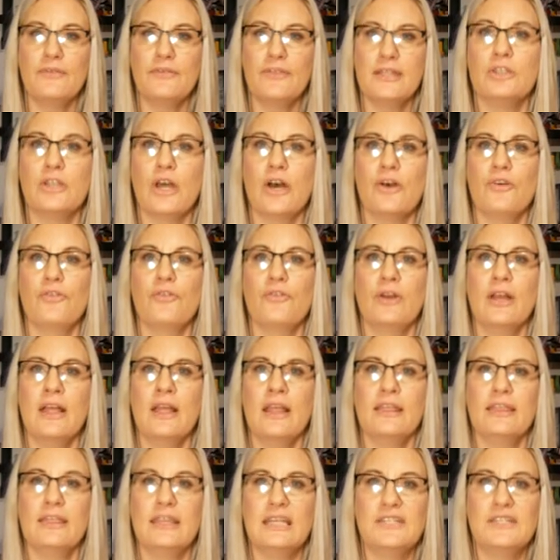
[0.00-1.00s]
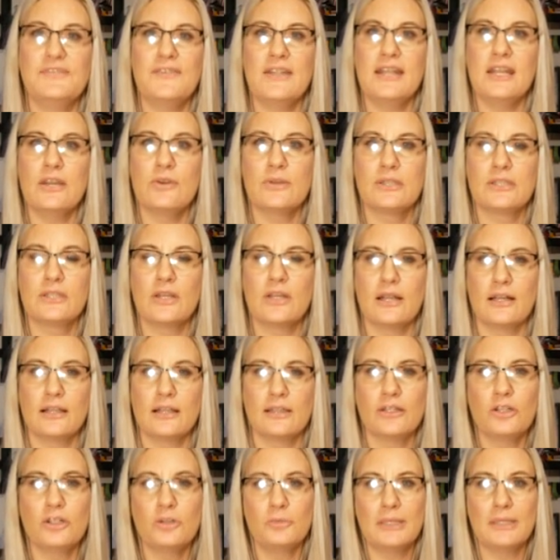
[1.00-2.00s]
So this video has gone a
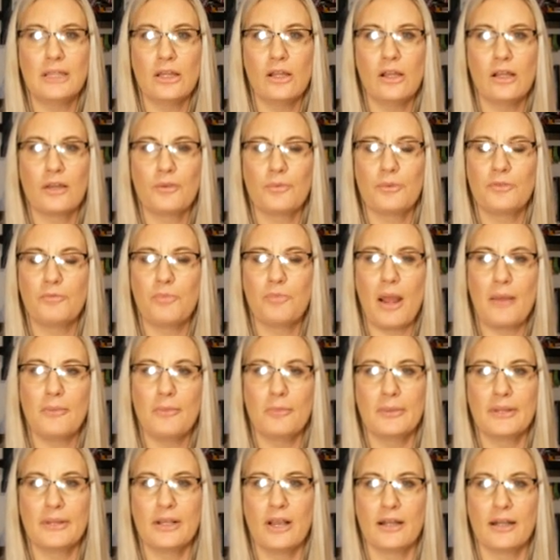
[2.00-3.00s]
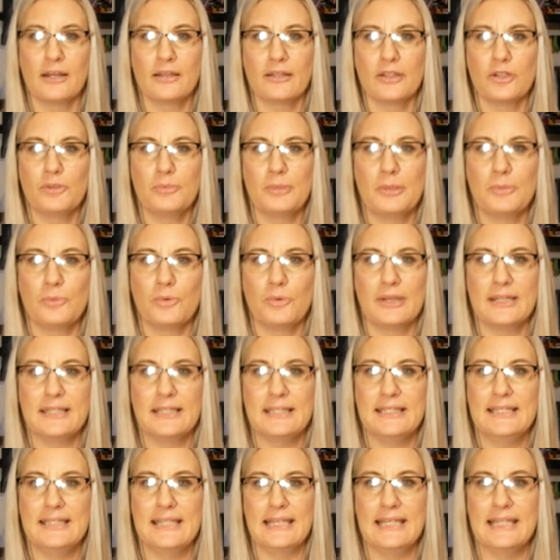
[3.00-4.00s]
little bit long. We've probably gone a little bit more
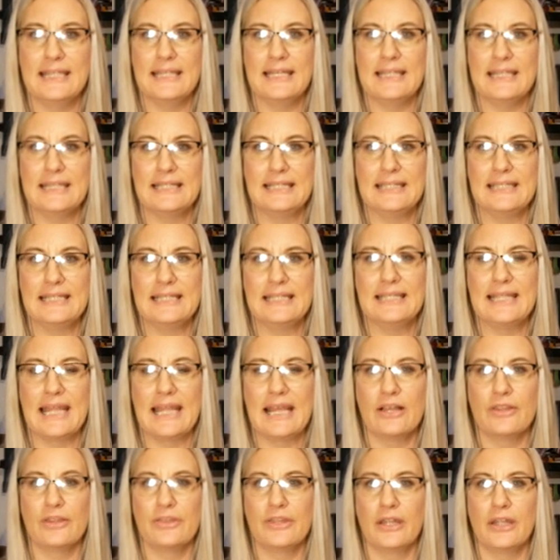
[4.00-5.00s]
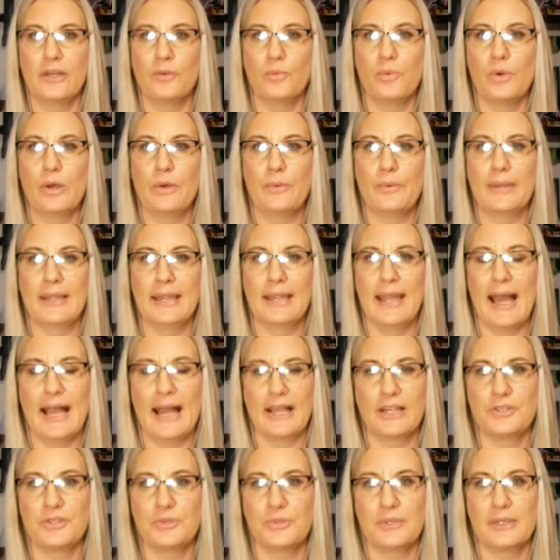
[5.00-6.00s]
in detail than what we
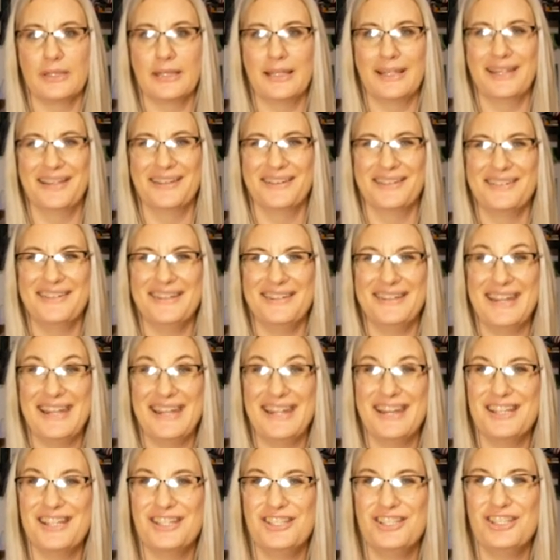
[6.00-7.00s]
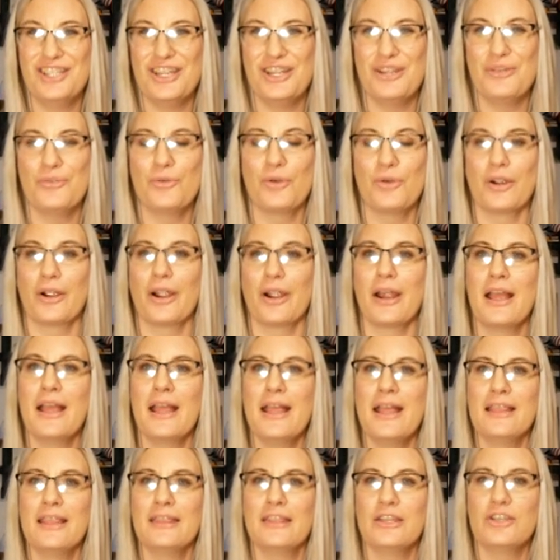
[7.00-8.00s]
actually needed to, or
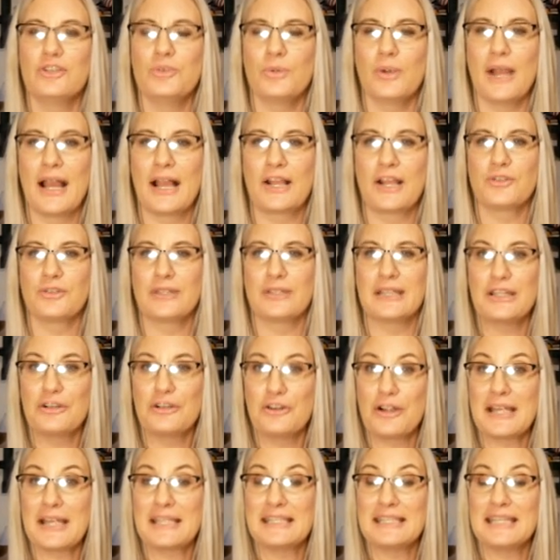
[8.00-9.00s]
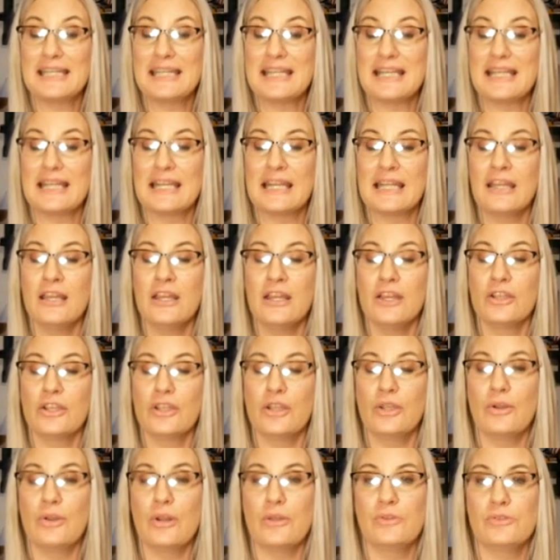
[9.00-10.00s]
that you're actually interested in.
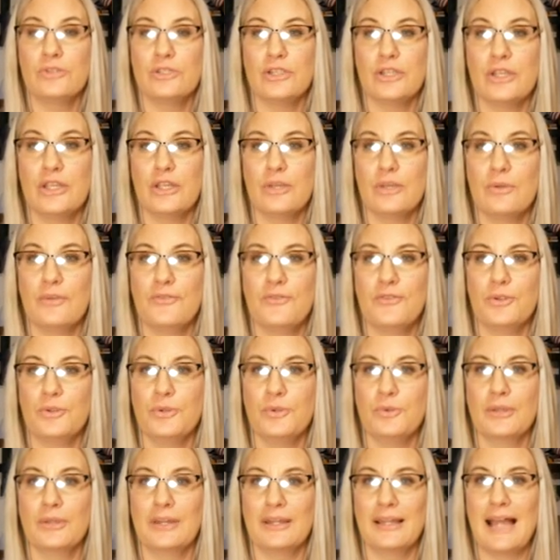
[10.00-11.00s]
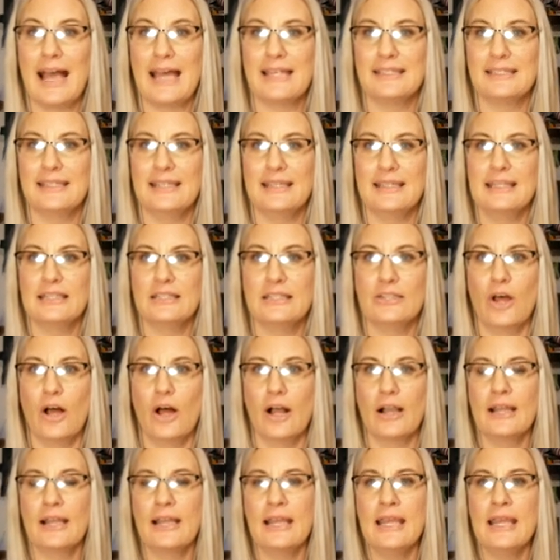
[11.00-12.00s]
Kudos to you if you lasted this
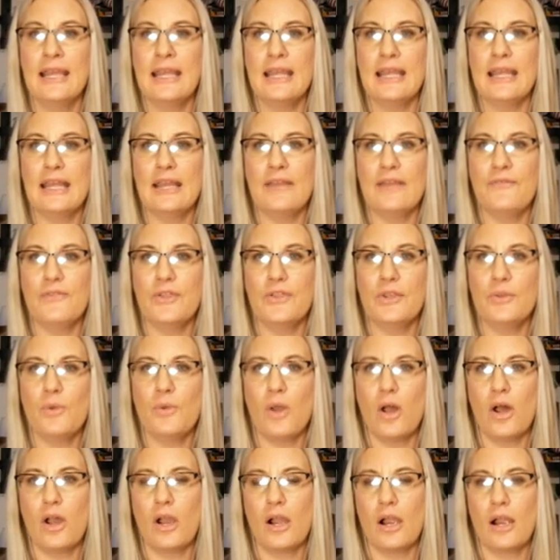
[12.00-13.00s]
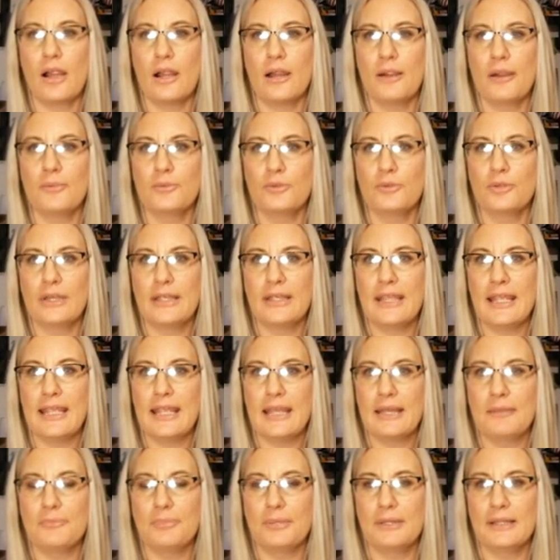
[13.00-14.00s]
long. If you are looking
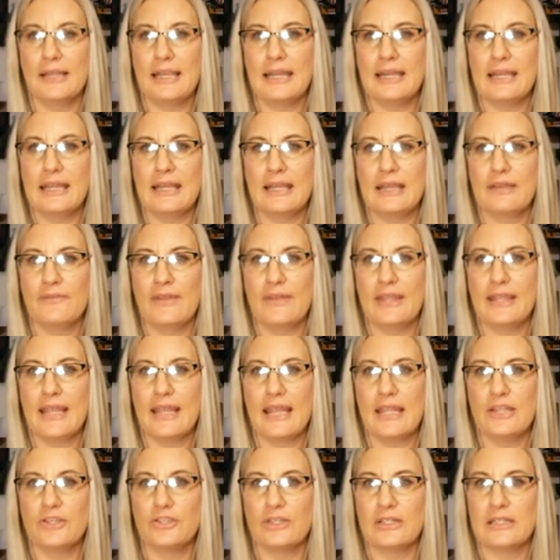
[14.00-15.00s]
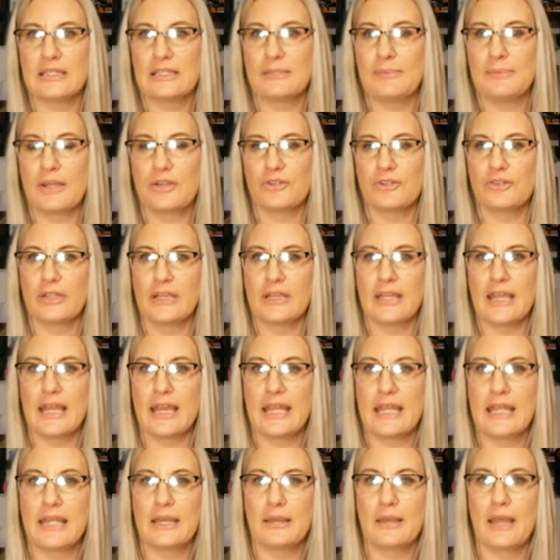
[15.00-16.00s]
at planning a vacation, especially
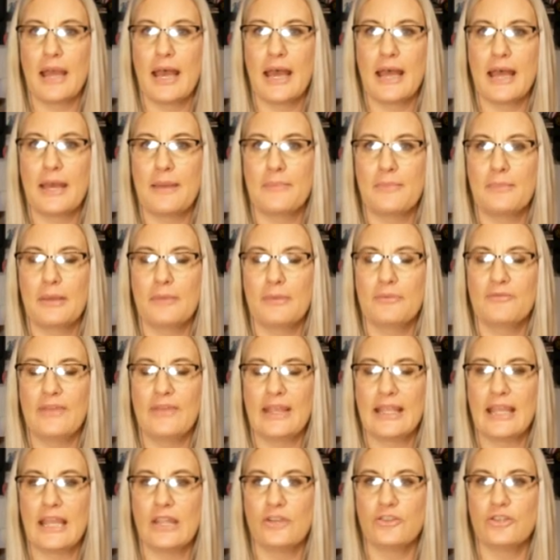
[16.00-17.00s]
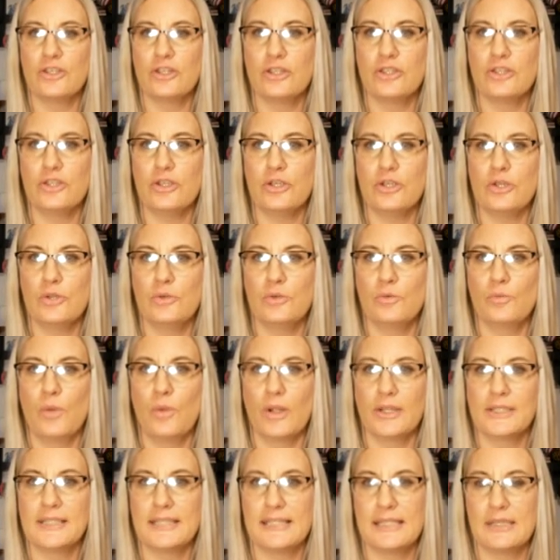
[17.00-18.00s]
a vacation to
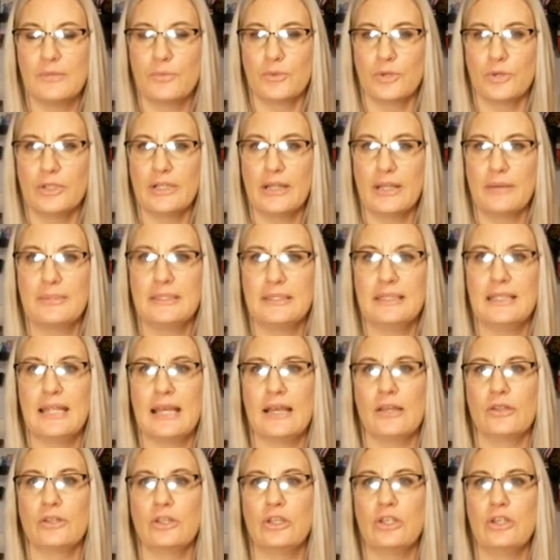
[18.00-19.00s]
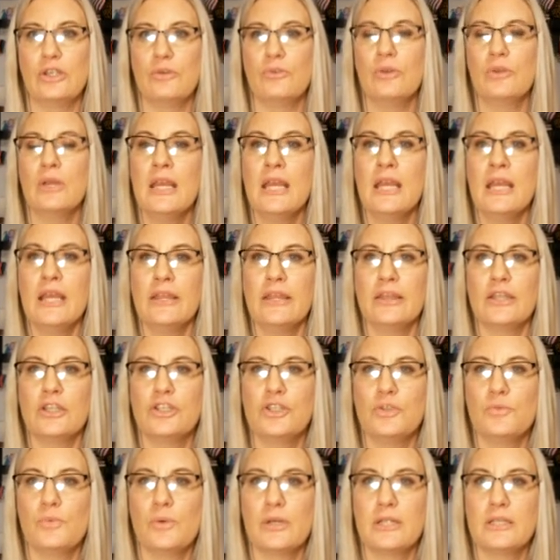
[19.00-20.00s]
Walt Disney World, I would tell you that
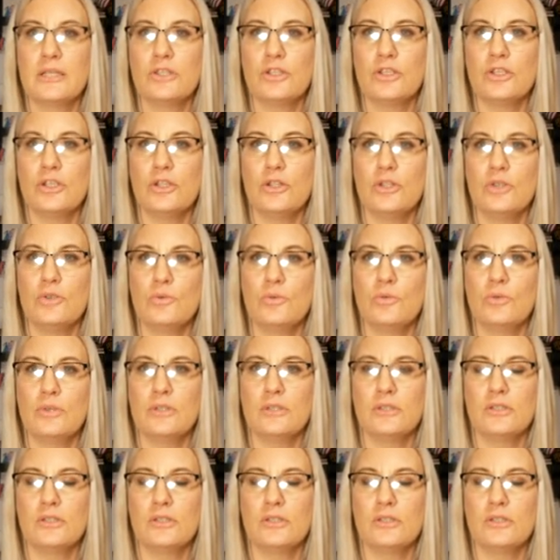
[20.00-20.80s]
you want to